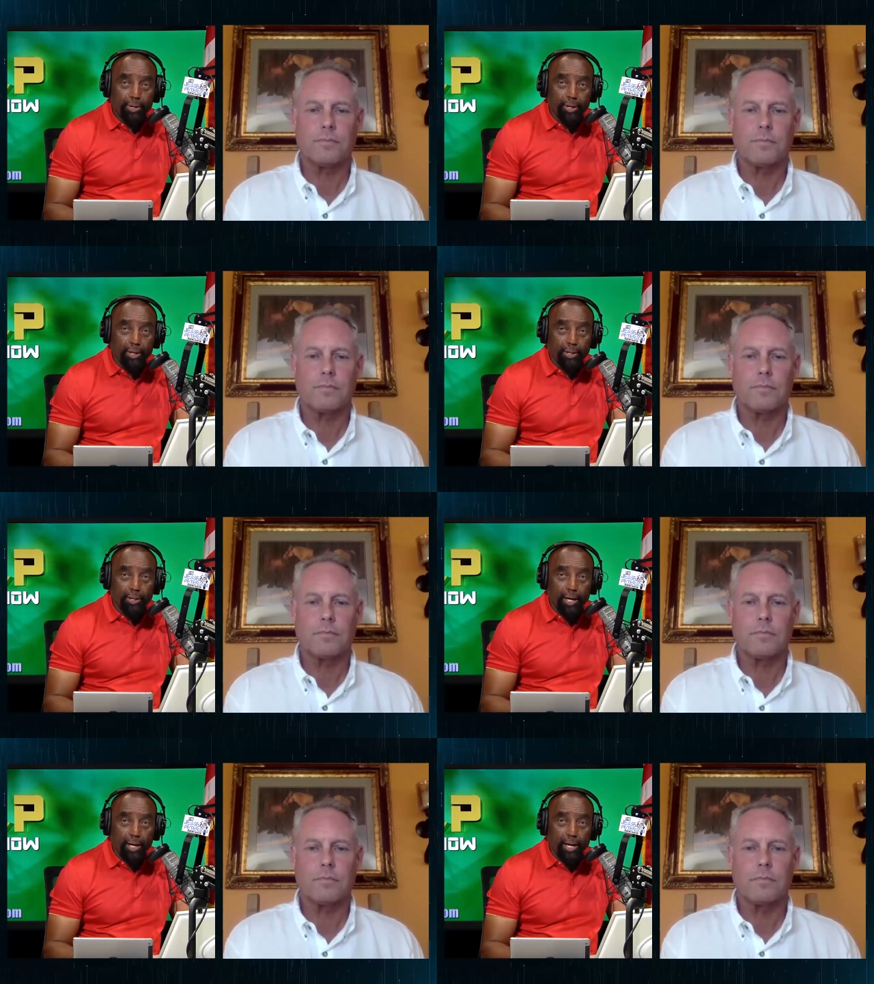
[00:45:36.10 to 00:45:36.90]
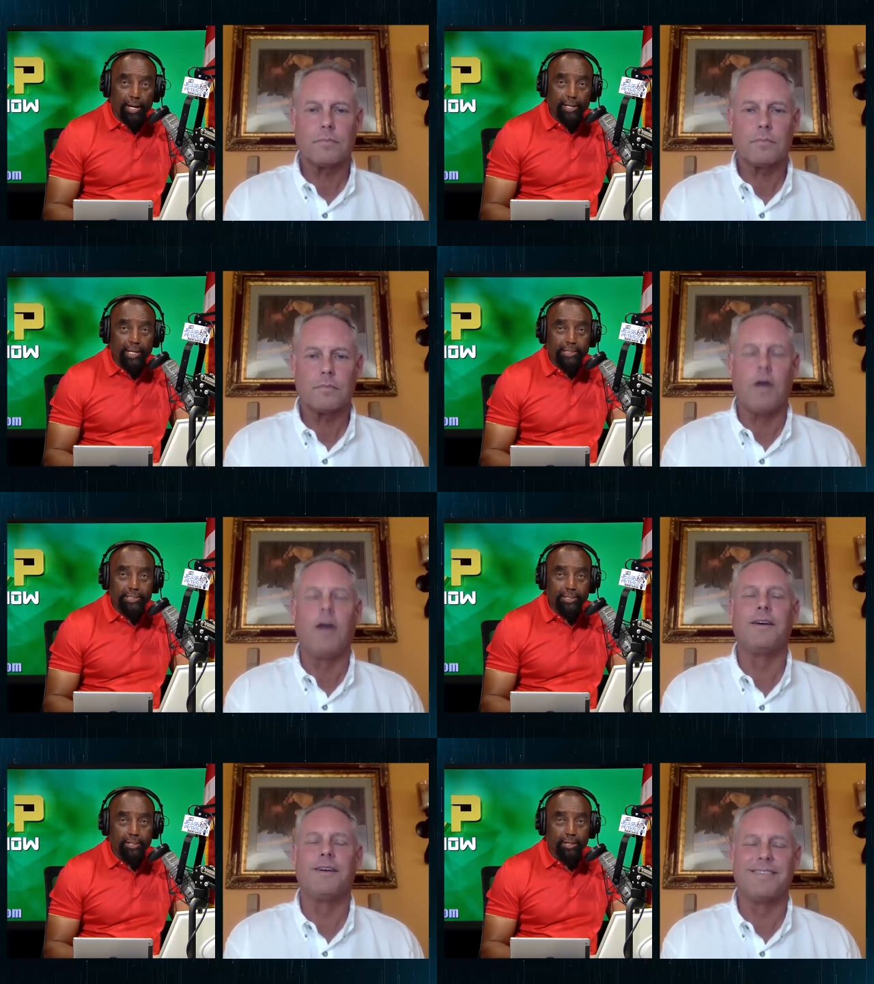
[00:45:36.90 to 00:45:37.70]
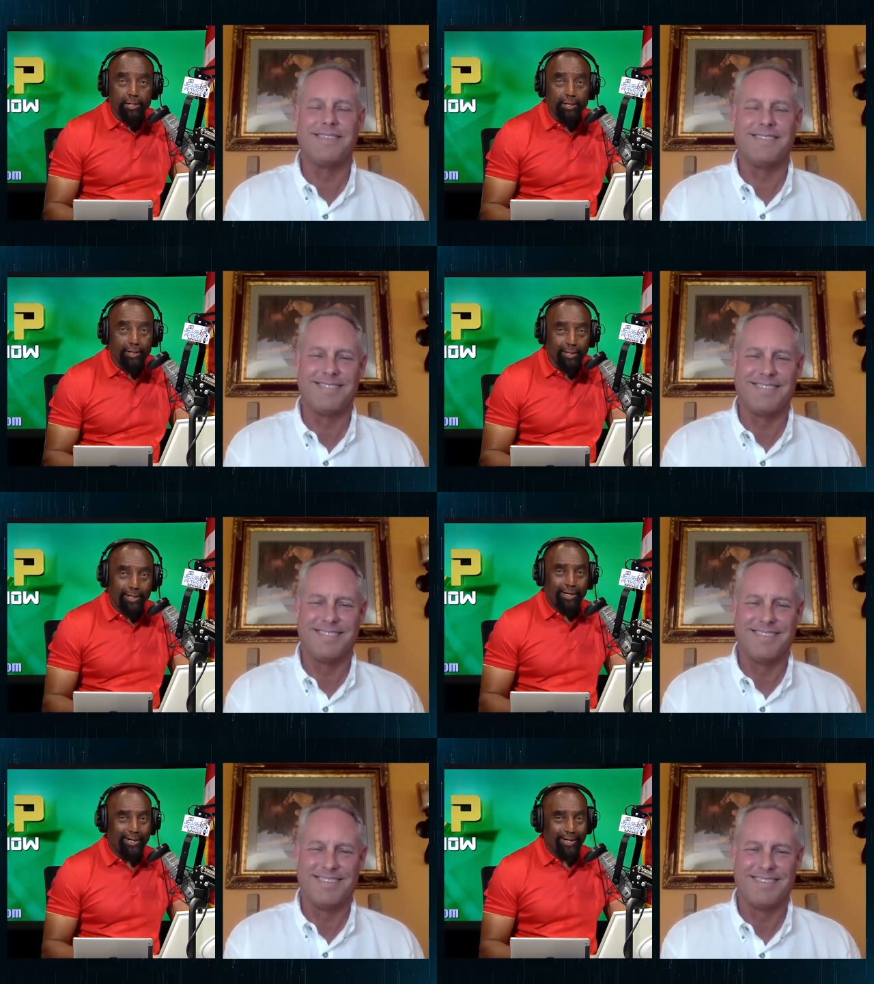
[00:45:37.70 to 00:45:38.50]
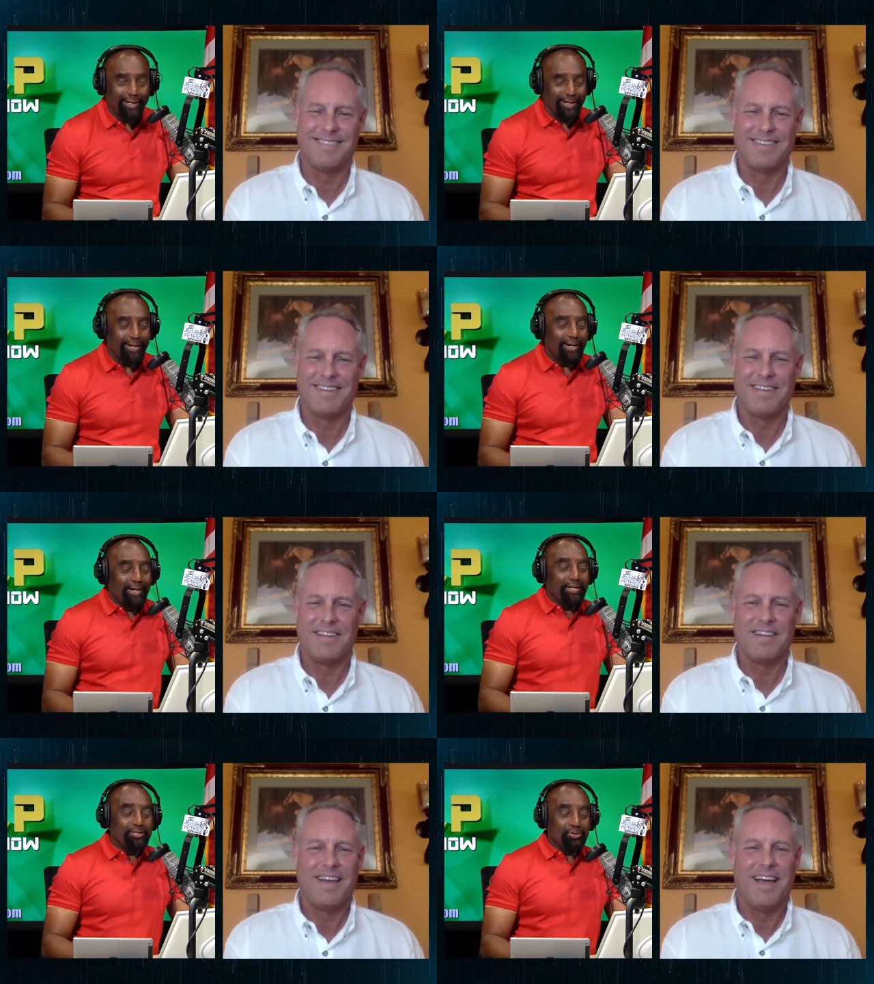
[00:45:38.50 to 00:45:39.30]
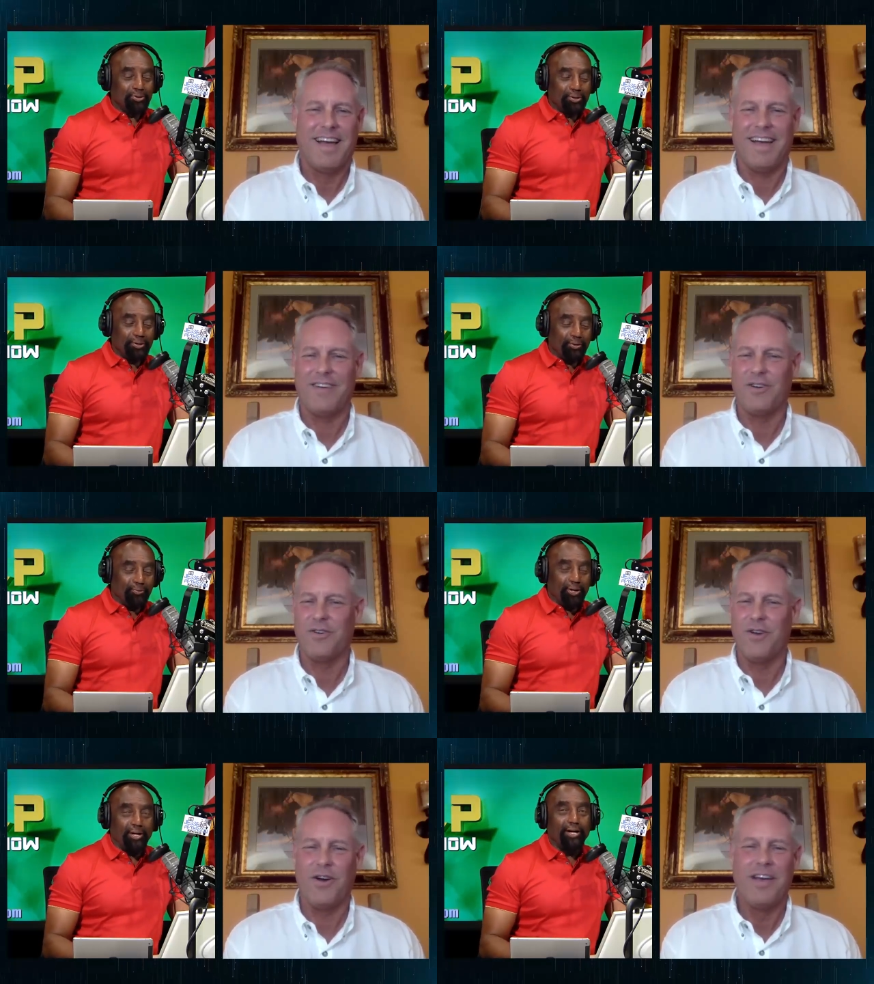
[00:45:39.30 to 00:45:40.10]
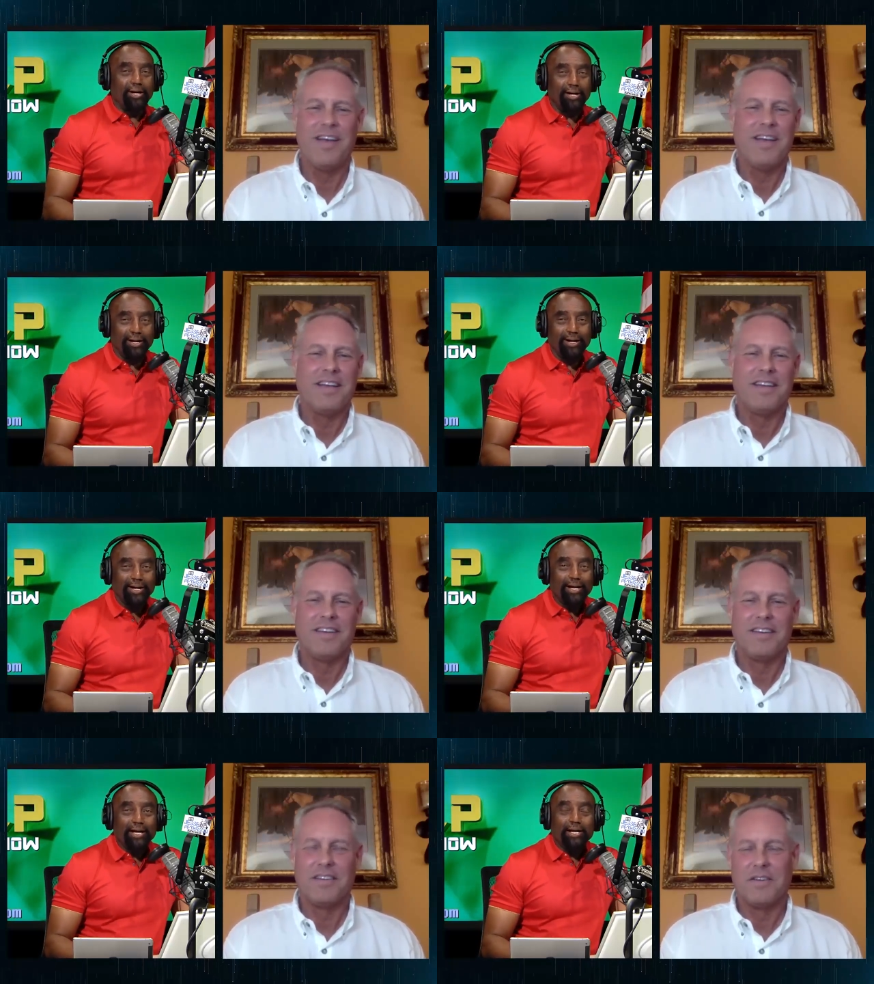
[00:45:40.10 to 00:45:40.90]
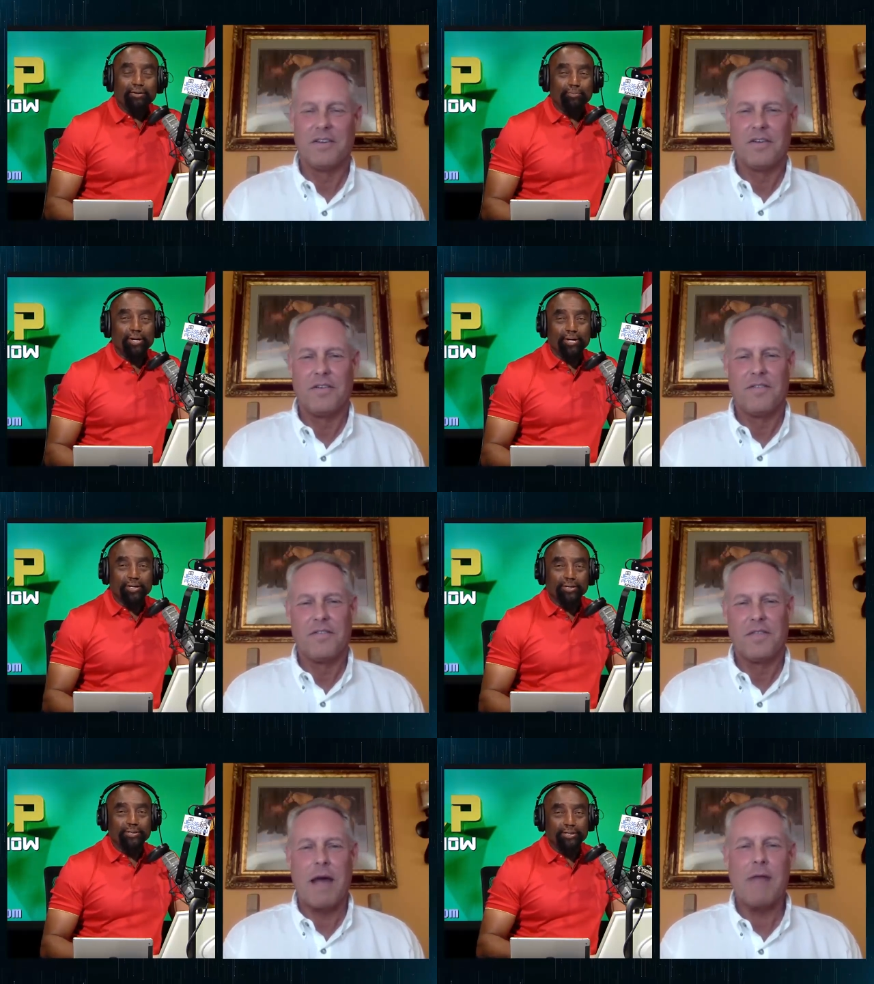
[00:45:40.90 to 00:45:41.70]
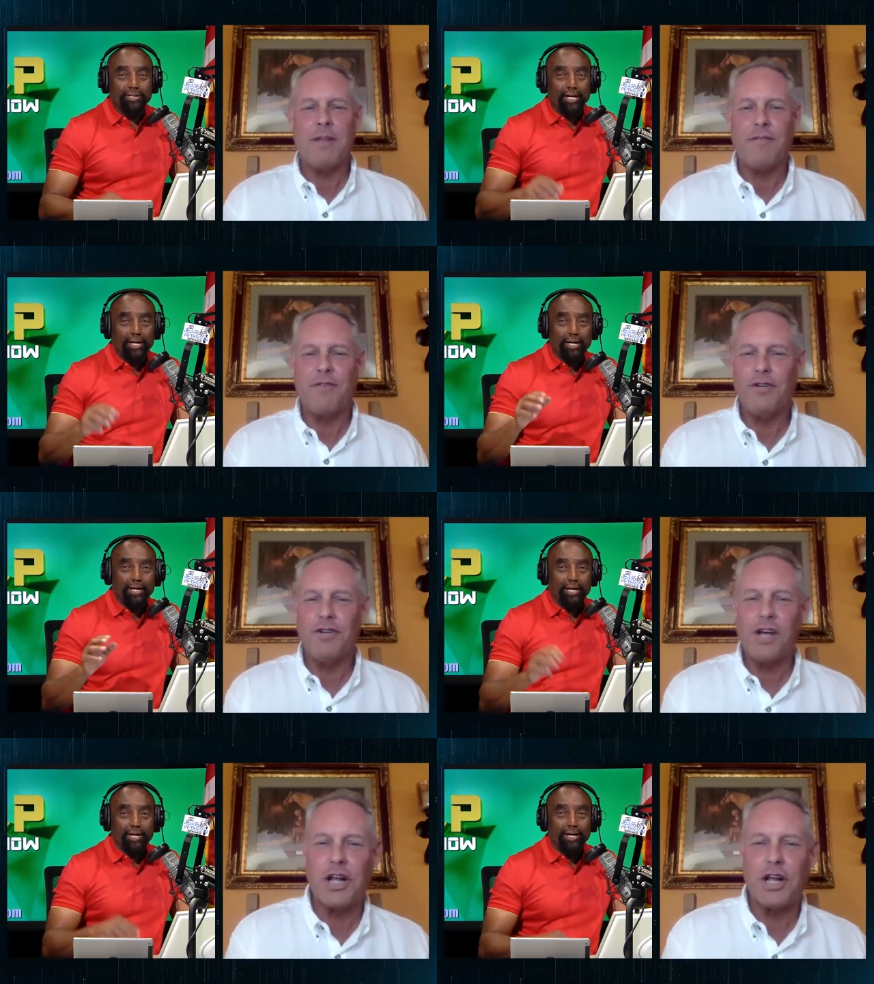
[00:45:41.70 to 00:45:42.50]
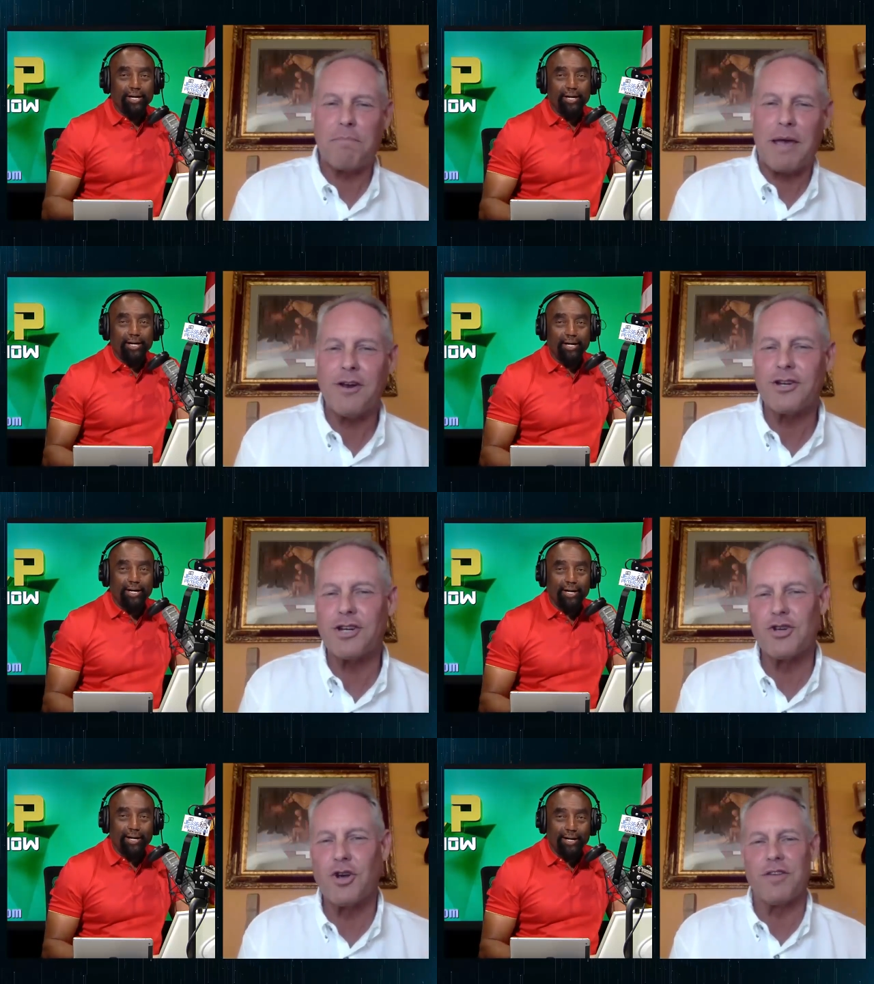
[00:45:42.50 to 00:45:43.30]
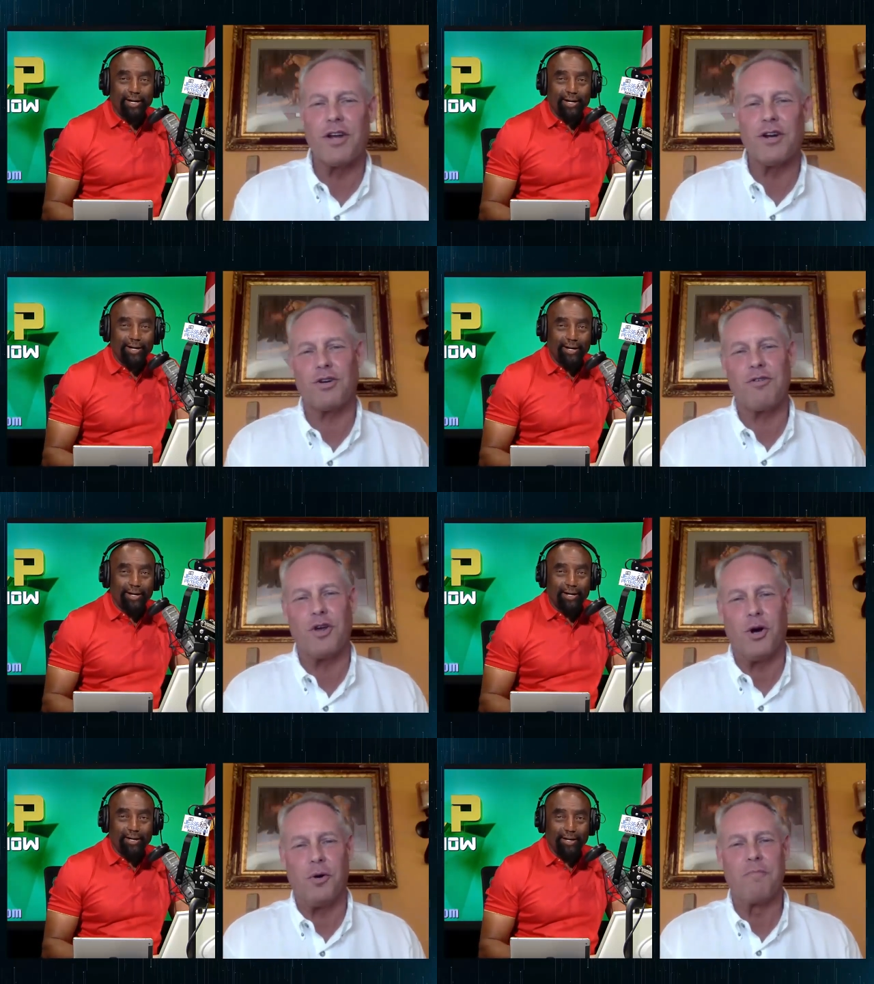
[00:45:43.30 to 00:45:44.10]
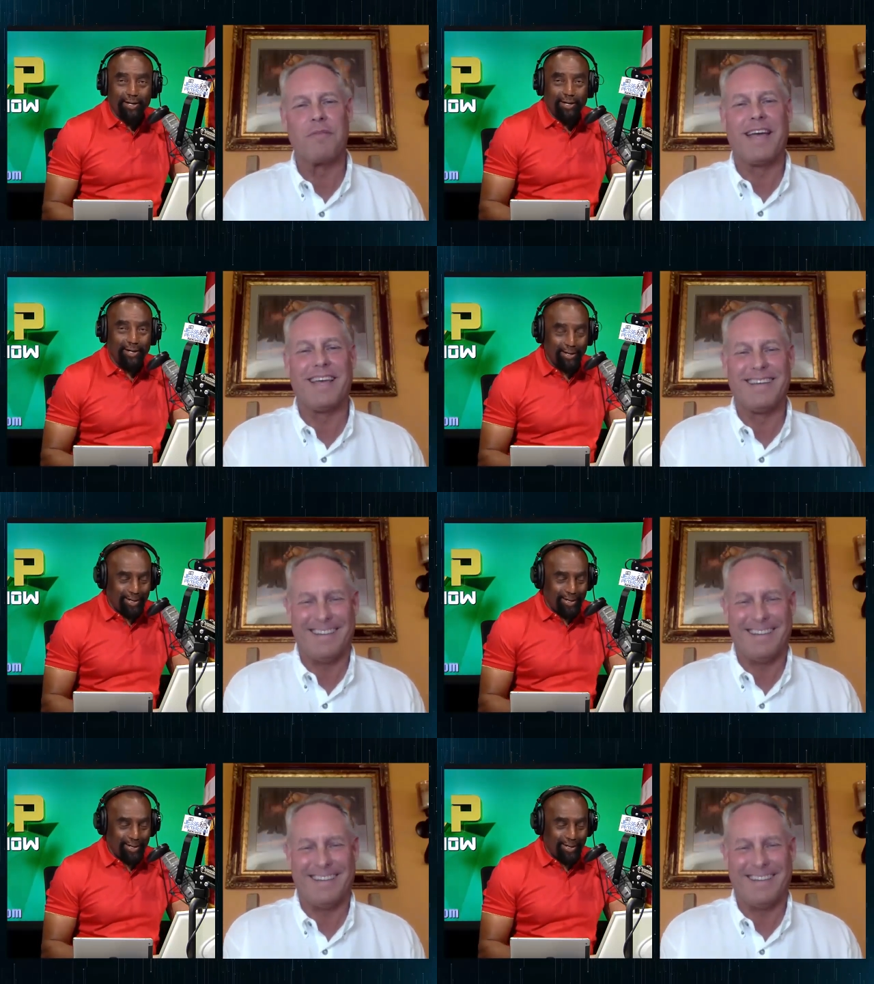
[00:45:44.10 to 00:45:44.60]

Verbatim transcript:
Speaker 1: because I can't see... And so in America,
Speaker 2: might have been that, Jesse Lee Peterson's over there too, though.